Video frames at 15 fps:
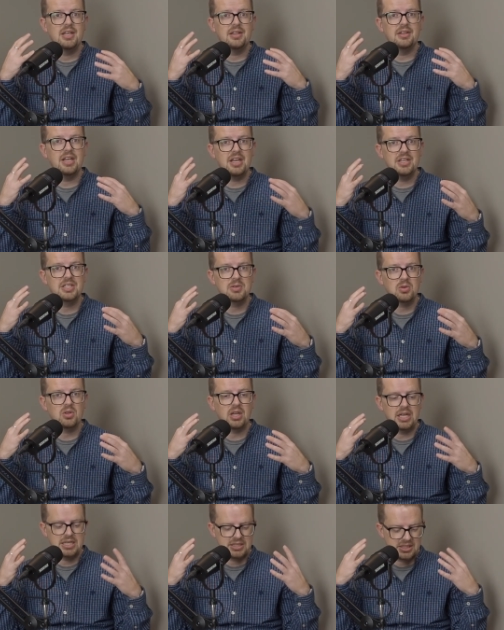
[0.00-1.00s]
the
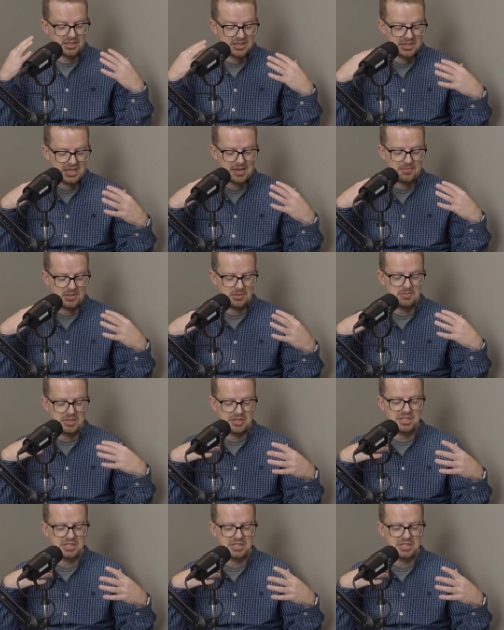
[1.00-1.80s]
Israelites seem to be